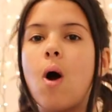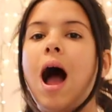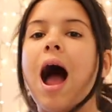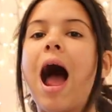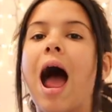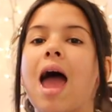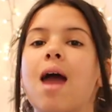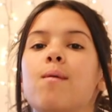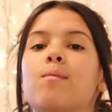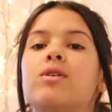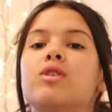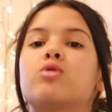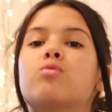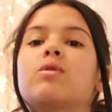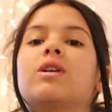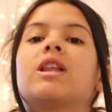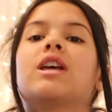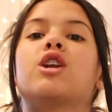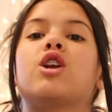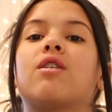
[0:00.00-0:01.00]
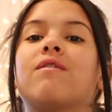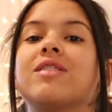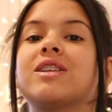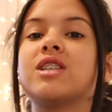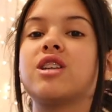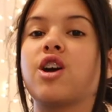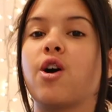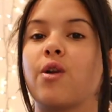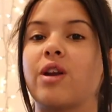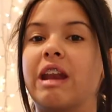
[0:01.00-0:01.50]
I was really
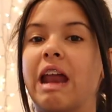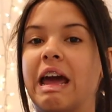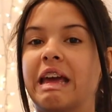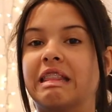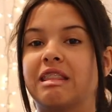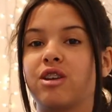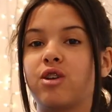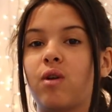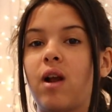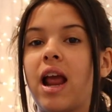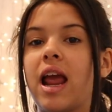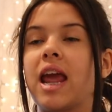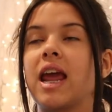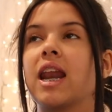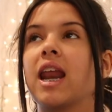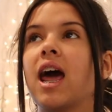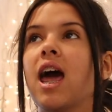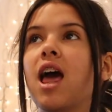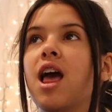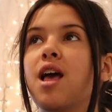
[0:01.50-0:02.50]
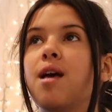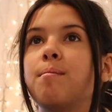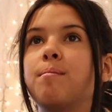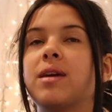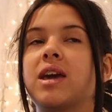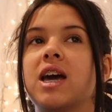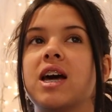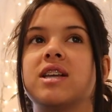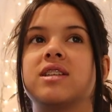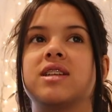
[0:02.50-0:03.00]
nervous to go to 9th grade.
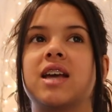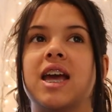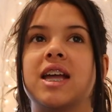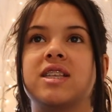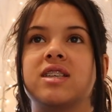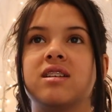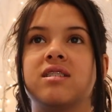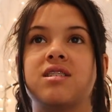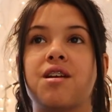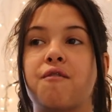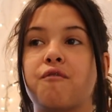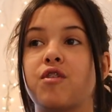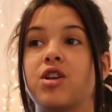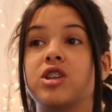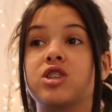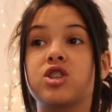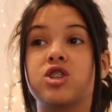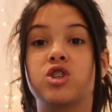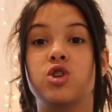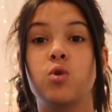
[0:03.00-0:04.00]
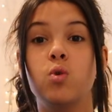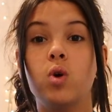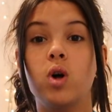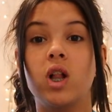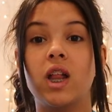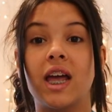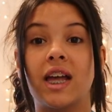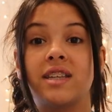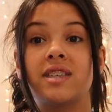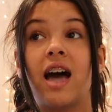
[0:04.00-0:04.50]
Because it's a different
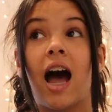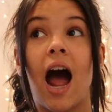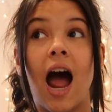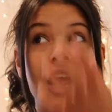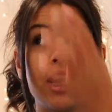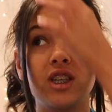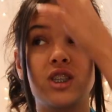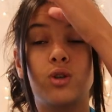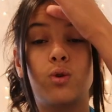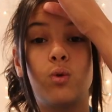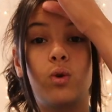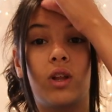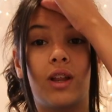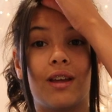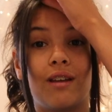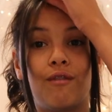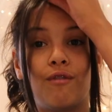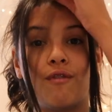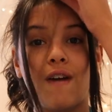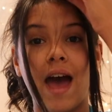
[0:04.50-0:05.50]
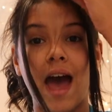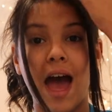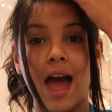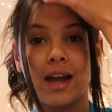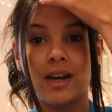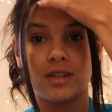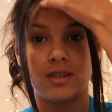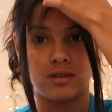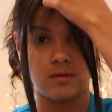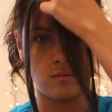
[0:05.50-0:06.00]
school. It's high school, in
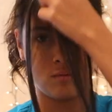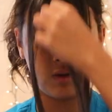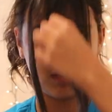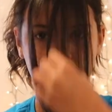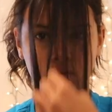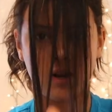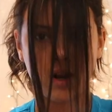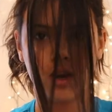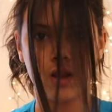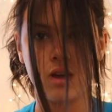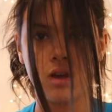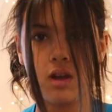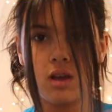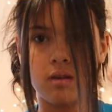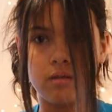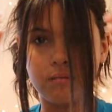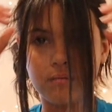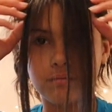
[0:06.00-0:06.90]
fact. Wait, ready?